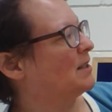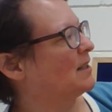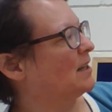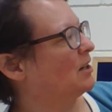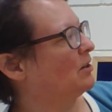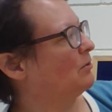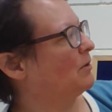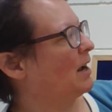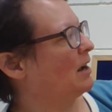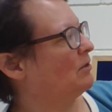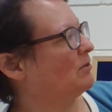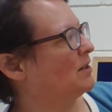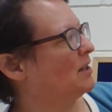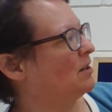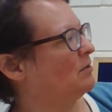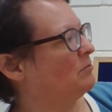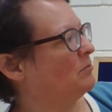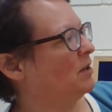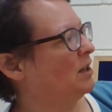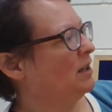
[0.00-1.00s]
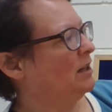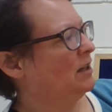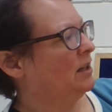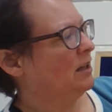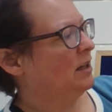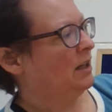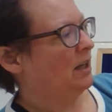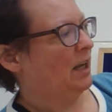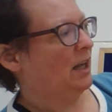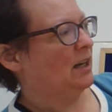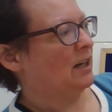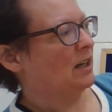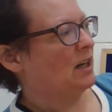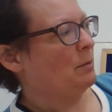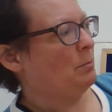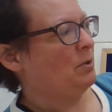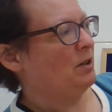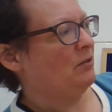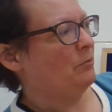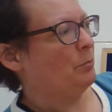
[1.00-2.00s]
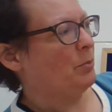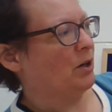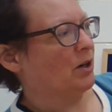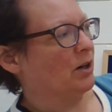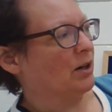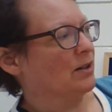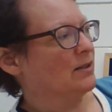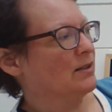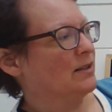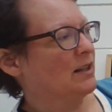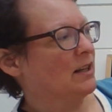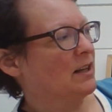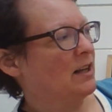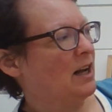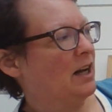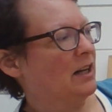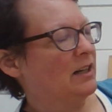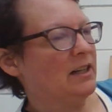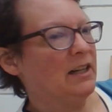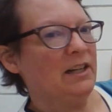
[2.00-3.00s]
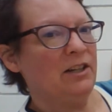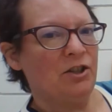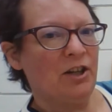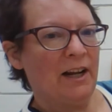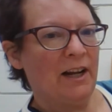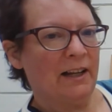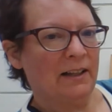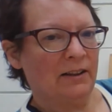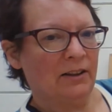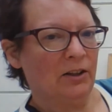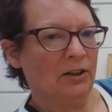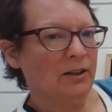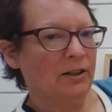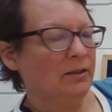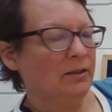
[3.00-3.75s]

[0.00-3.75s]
around him, and a couple of birds on each antler,